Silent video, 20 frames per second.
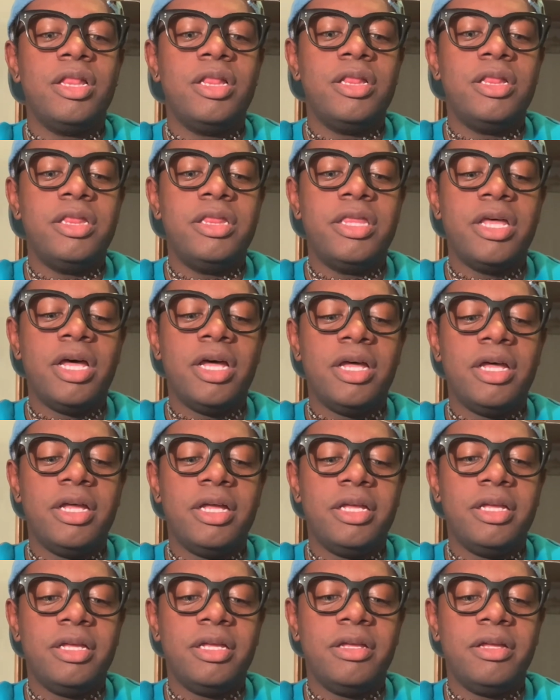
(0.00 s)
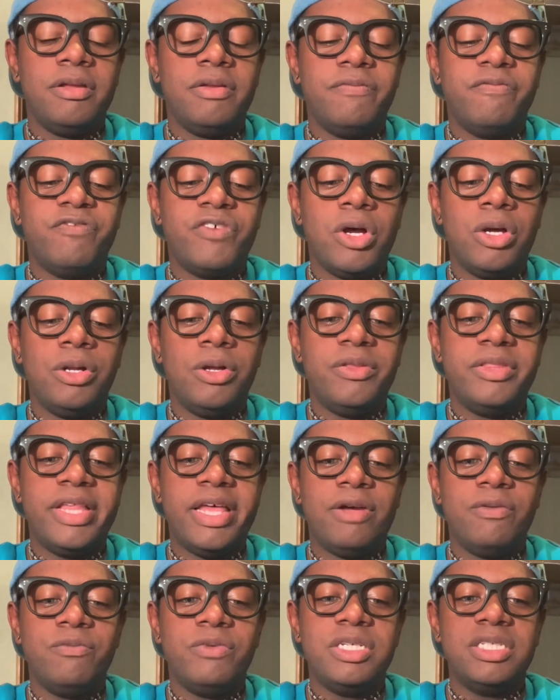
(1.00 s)
the photo
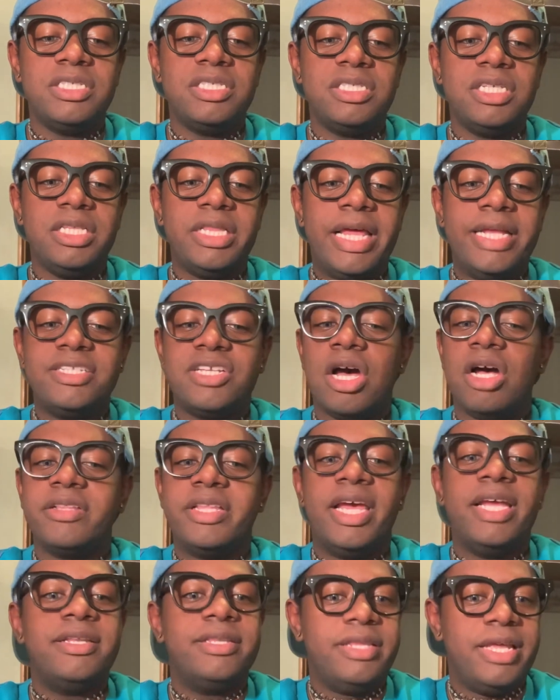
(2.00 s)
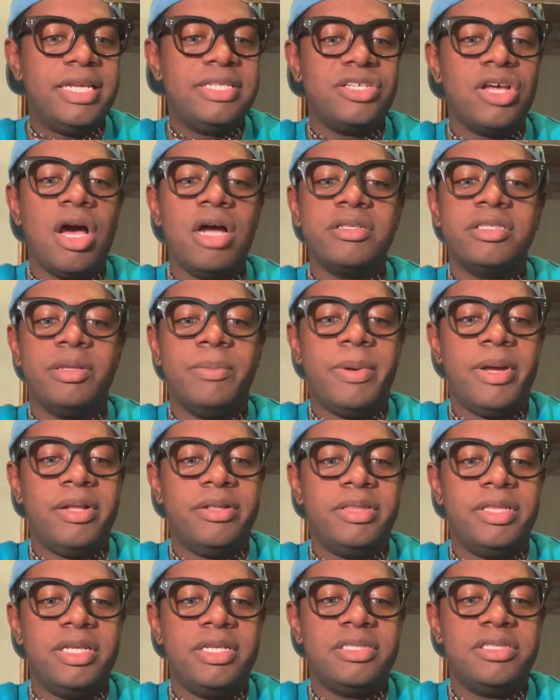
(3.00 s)
that we see, they talked
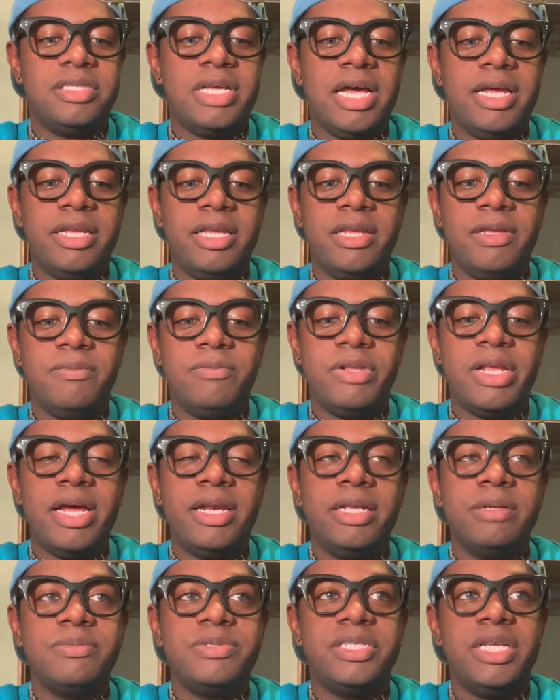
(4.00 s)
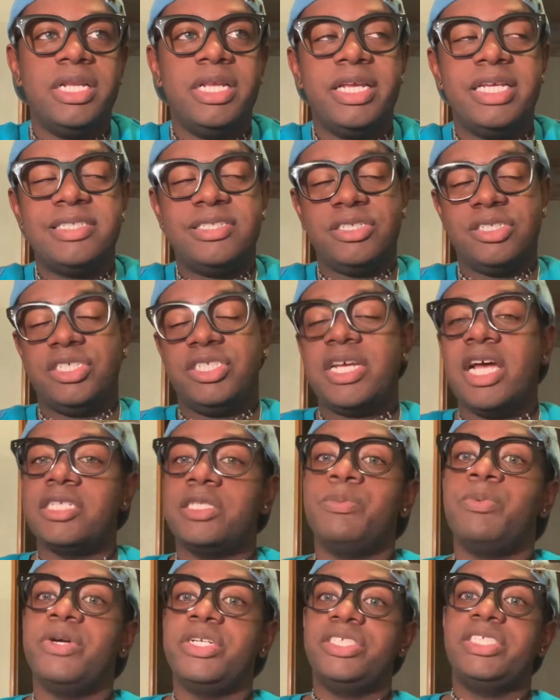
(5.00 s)
about this, not him seeing the kids as a child
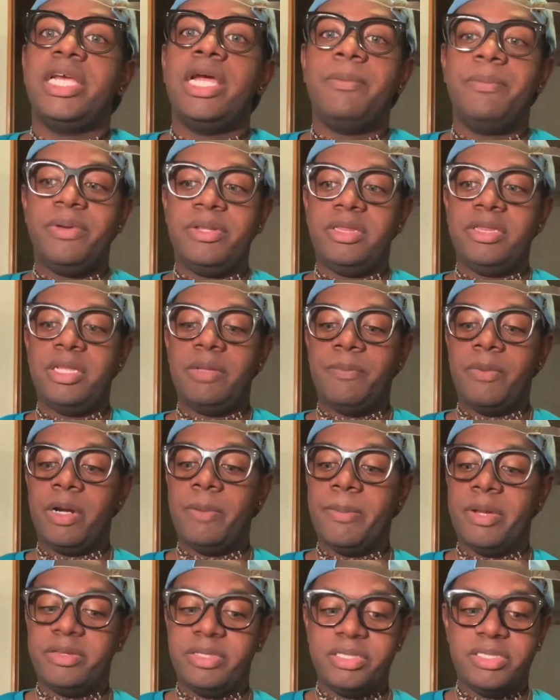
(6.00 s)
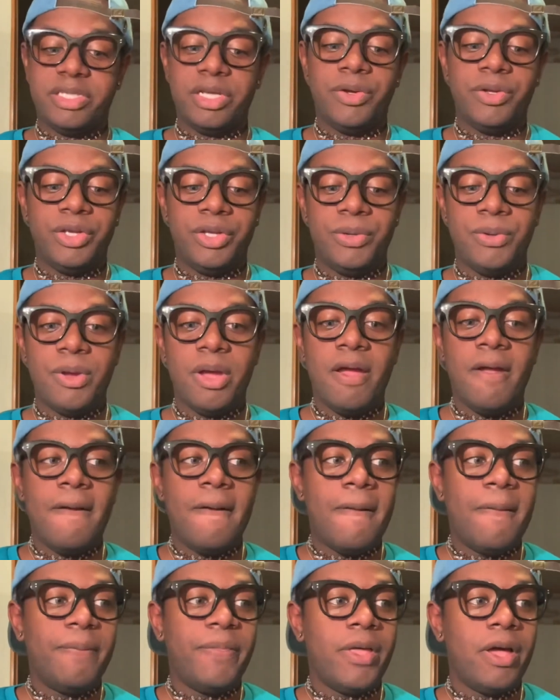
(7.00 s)
support check, but what I'm about to tell you.
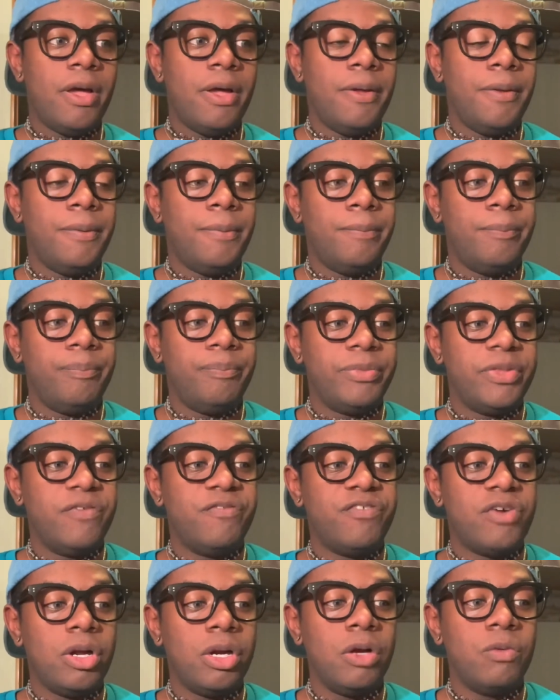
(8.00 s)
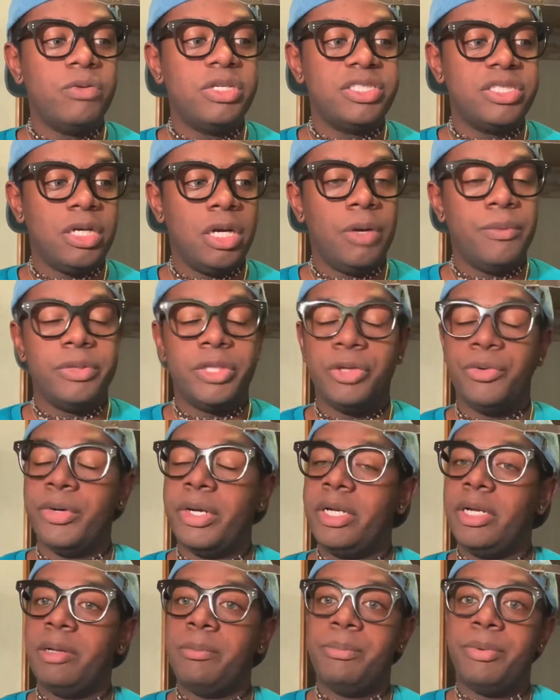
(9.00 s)
The photo we see her with the
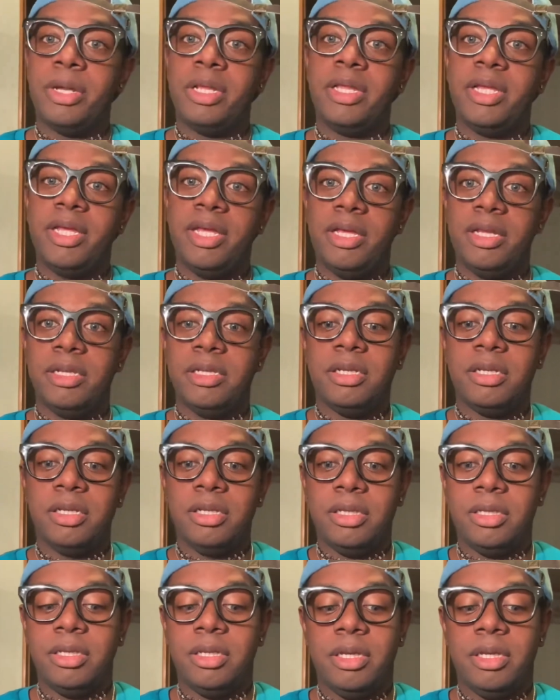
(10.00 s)
green umbrella hitting the